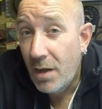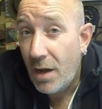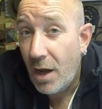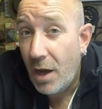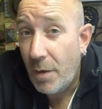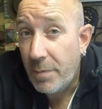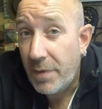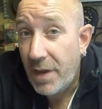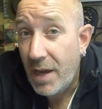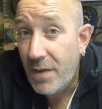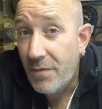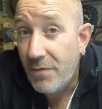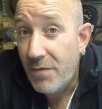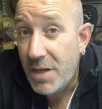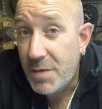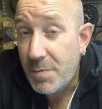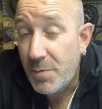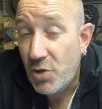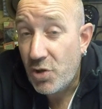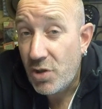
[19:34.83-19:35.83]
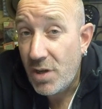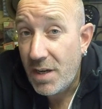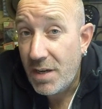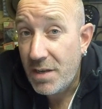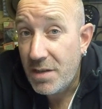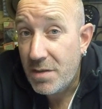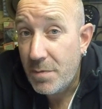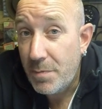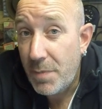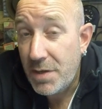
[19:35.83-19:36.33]
Um, getting these
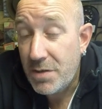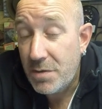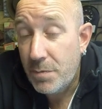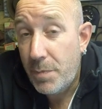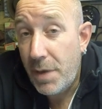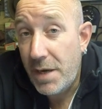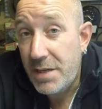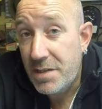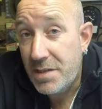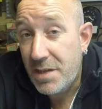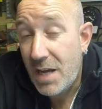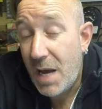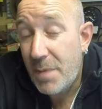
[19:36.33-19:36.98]
machines and bits and pieces